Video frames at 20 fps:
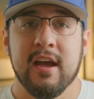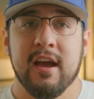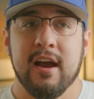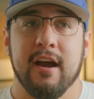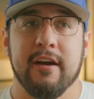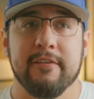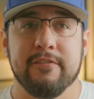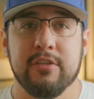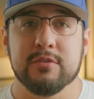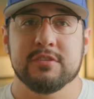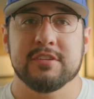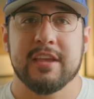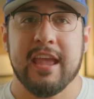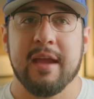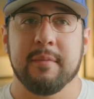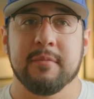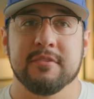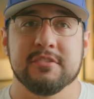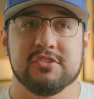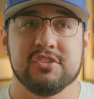of those
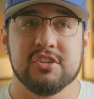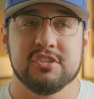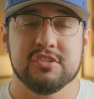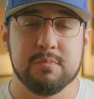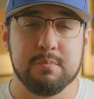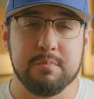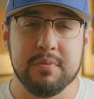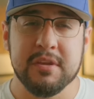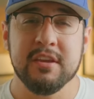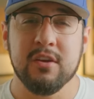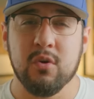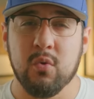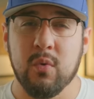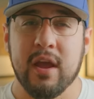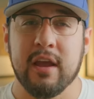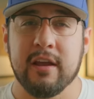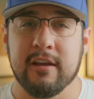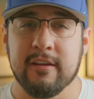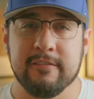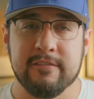cameras, just be
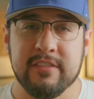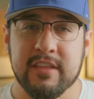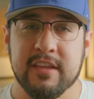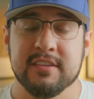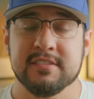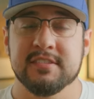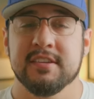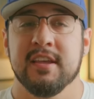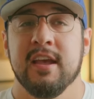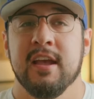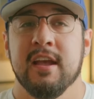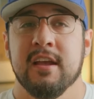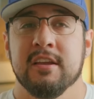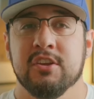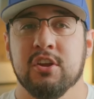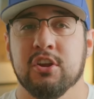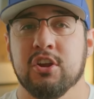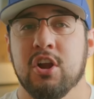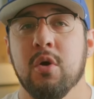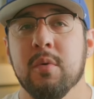aware of this.
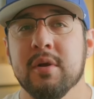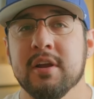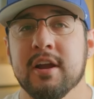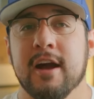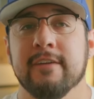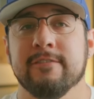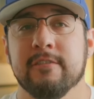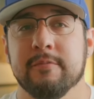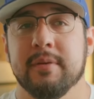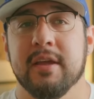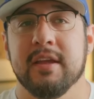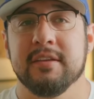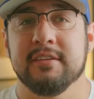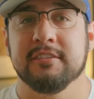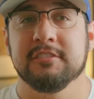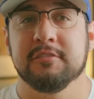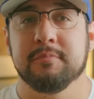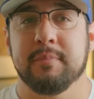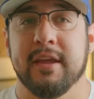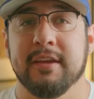You're going off
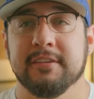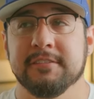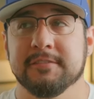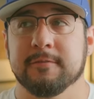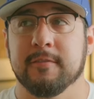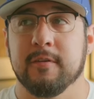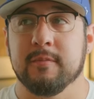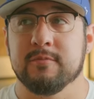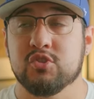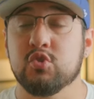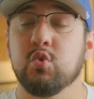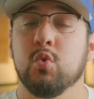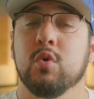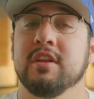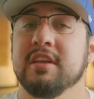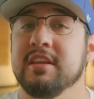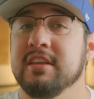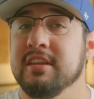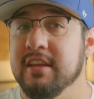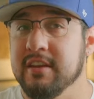opinions based from
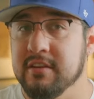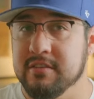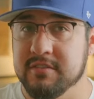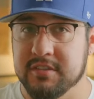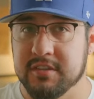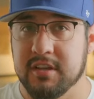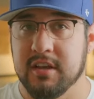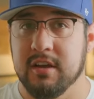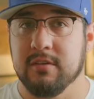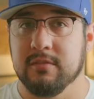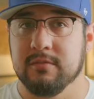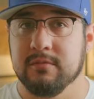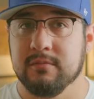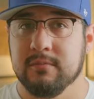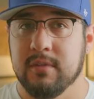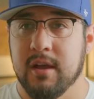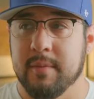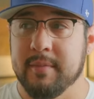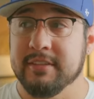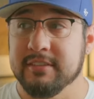20 years ago.
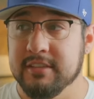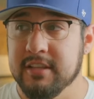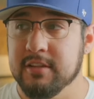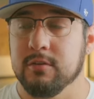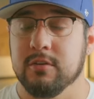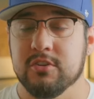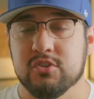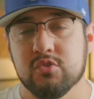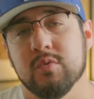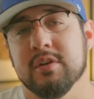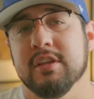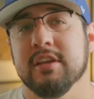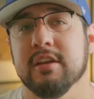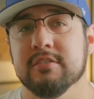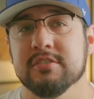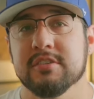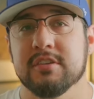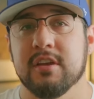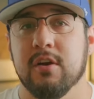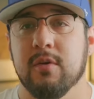I mean, literally 20
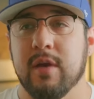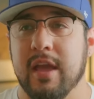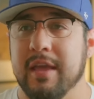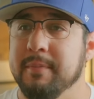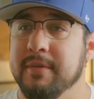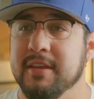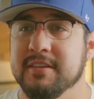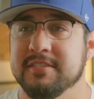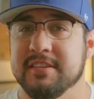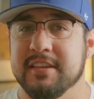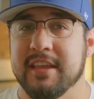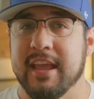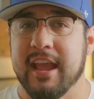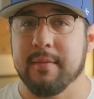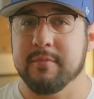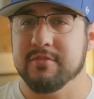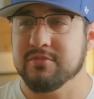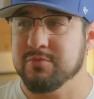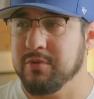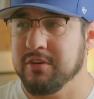years ago, APS-C
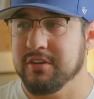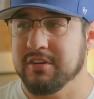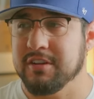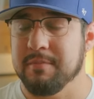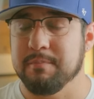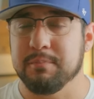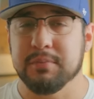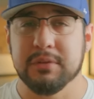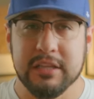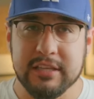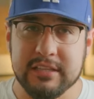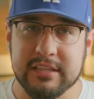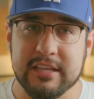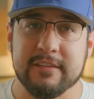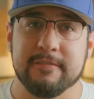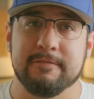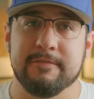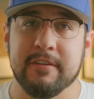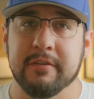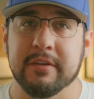cameras were completely
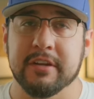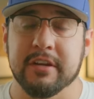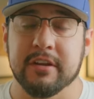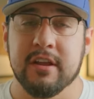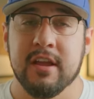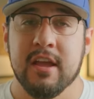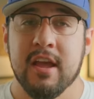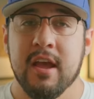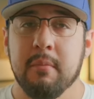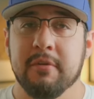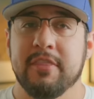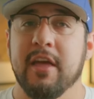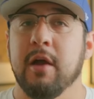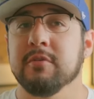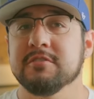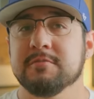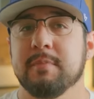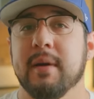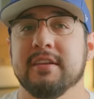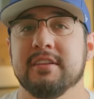inferior, but that
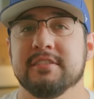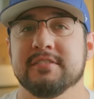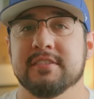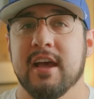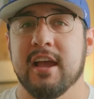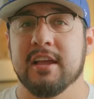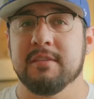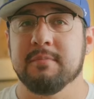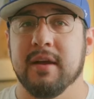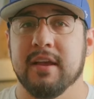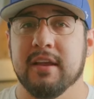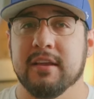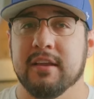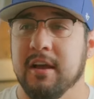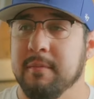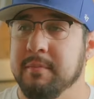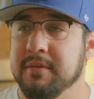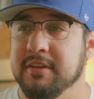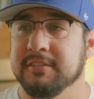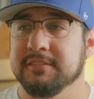was by design by
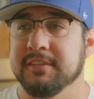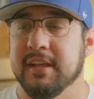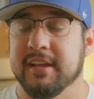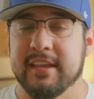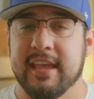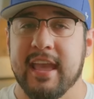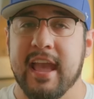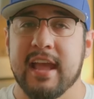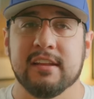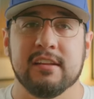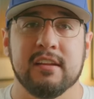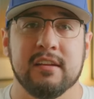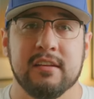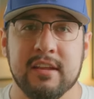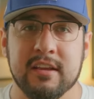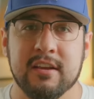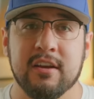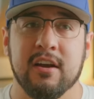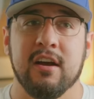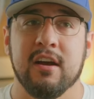companies like Canon and
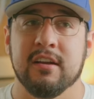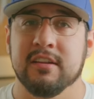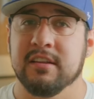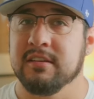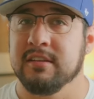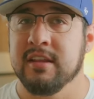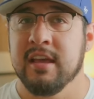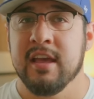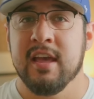Nikon and